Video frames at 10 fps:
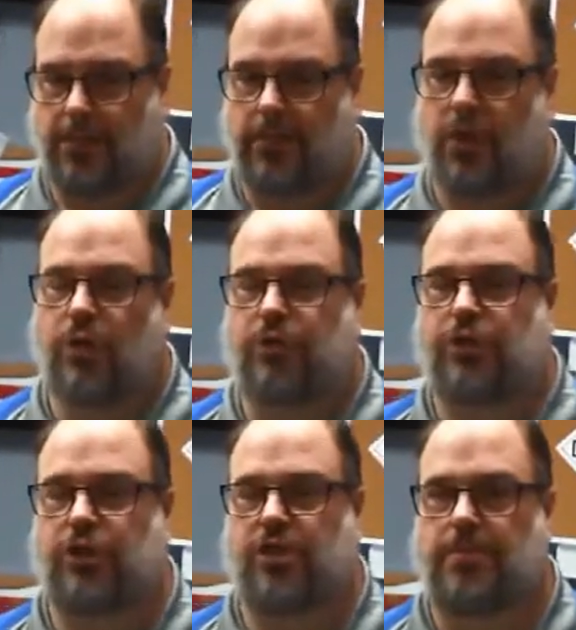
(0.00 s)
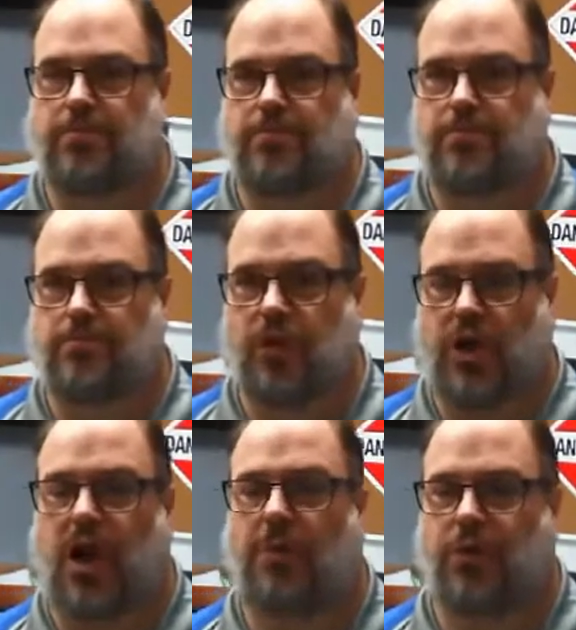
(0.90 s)
most
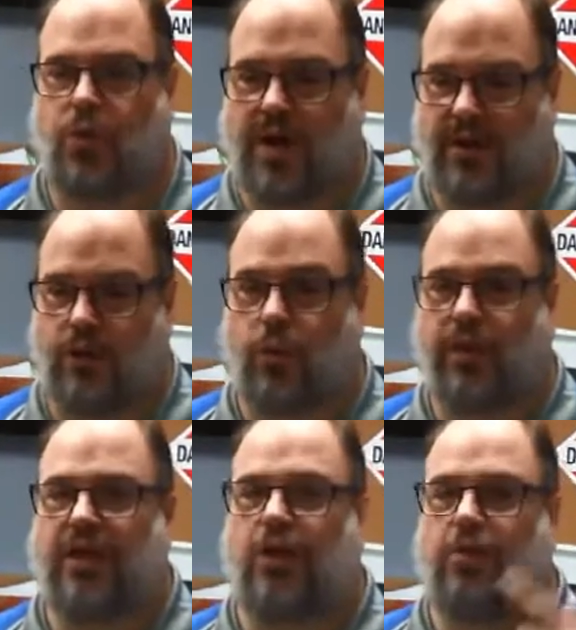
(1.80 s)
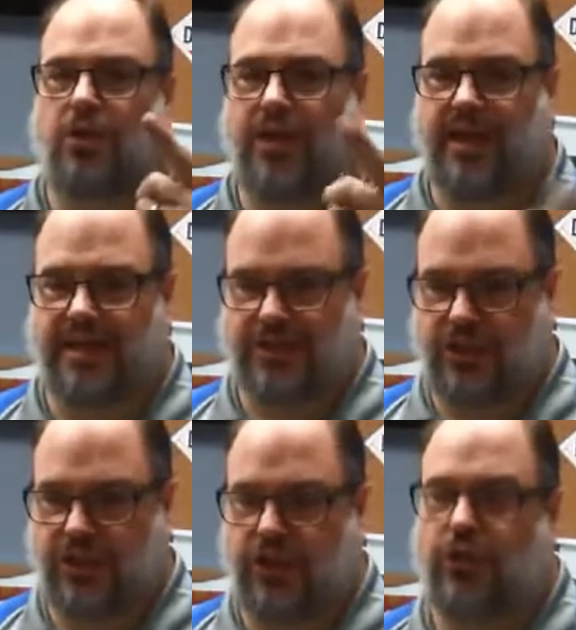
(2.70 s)
common way that we communicate to
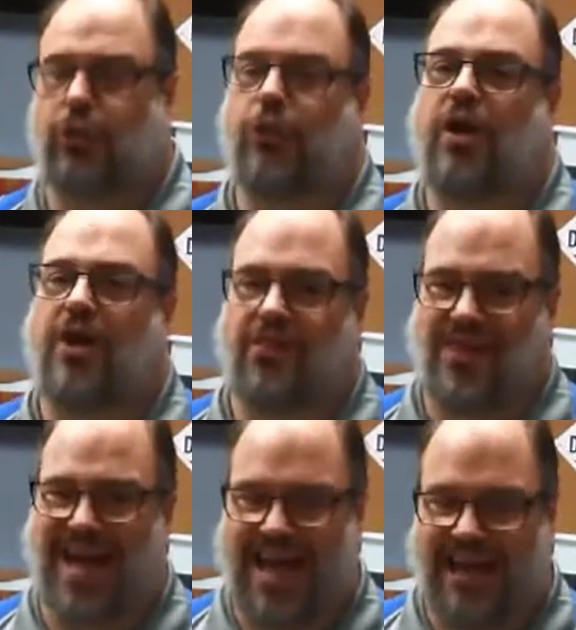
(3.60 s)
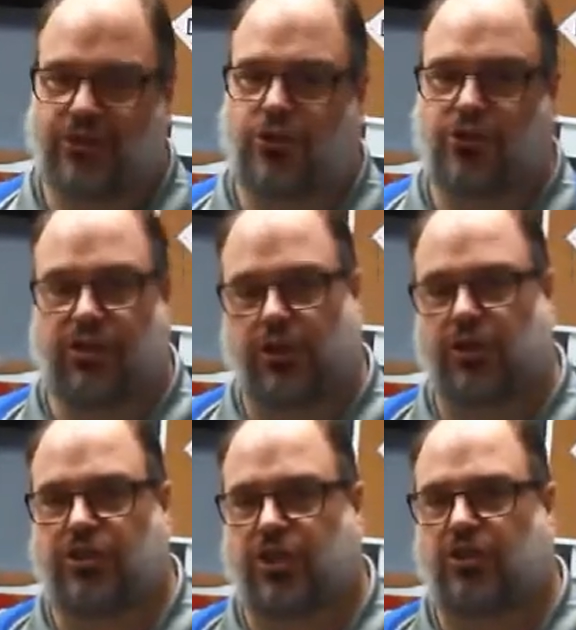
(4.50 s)
you the hazards that are
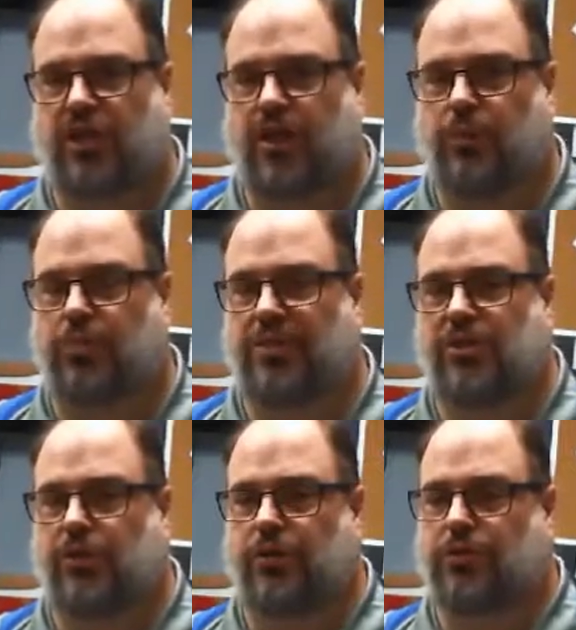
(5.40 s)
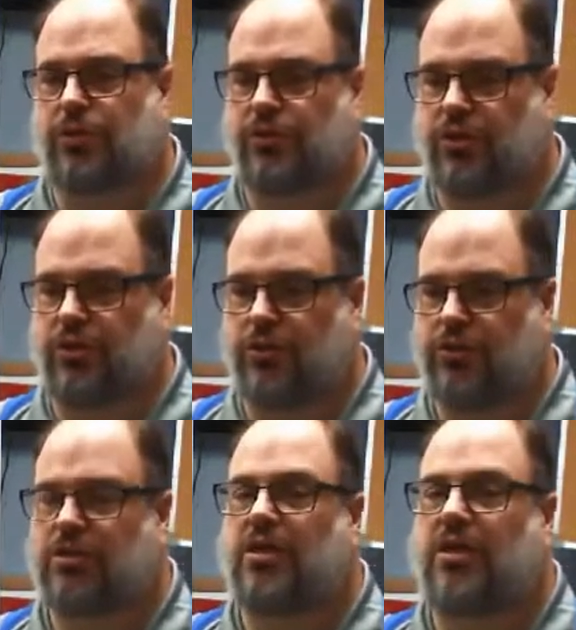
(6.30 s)
associated with materials you
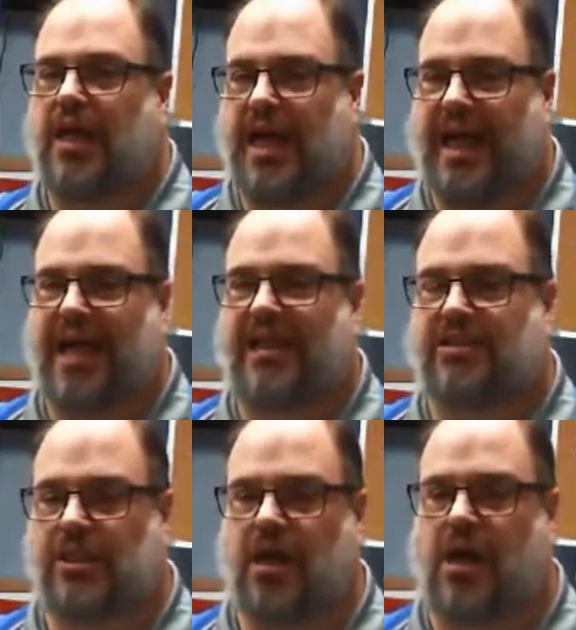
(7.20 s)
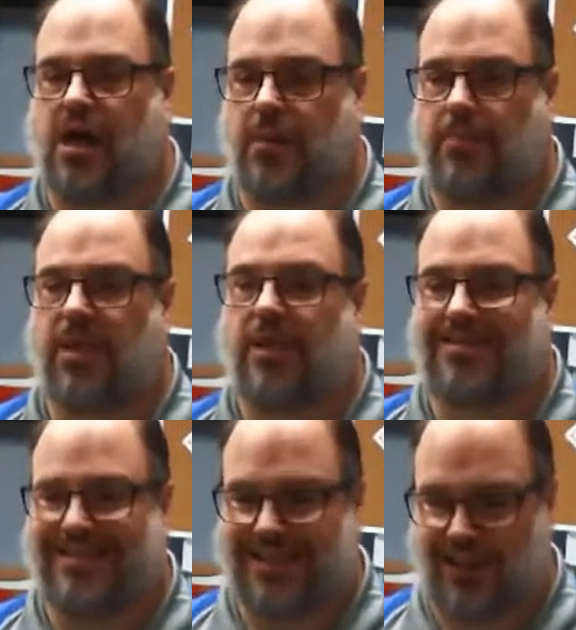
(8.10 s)
use. HazCom,
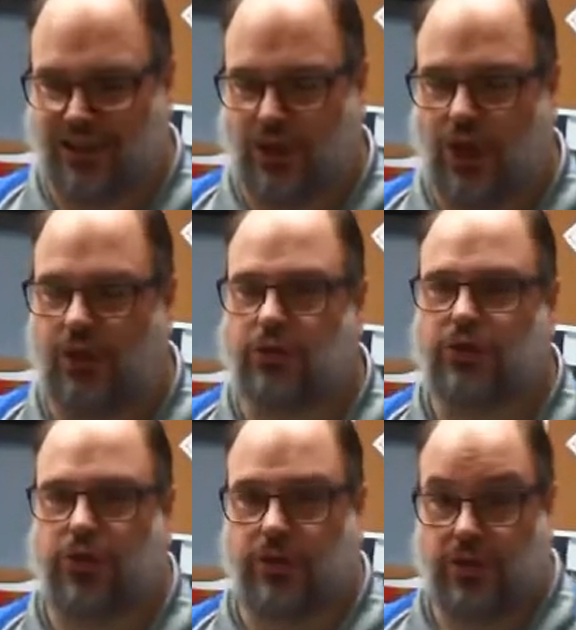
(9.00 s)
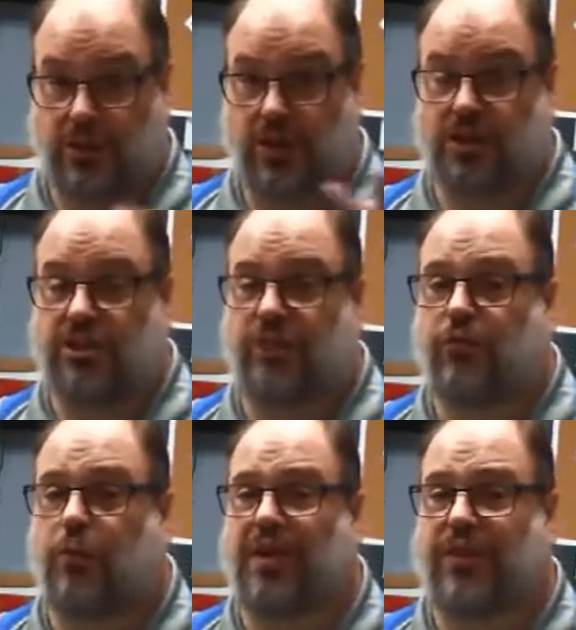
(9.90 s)
disclosure.
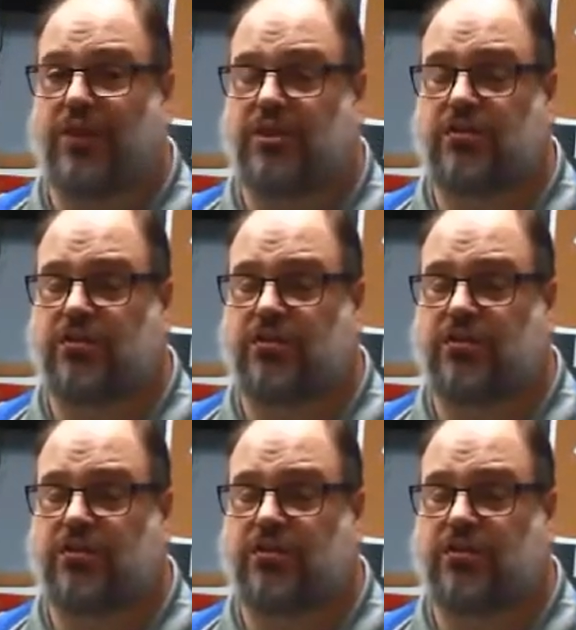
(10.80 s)
Several methods of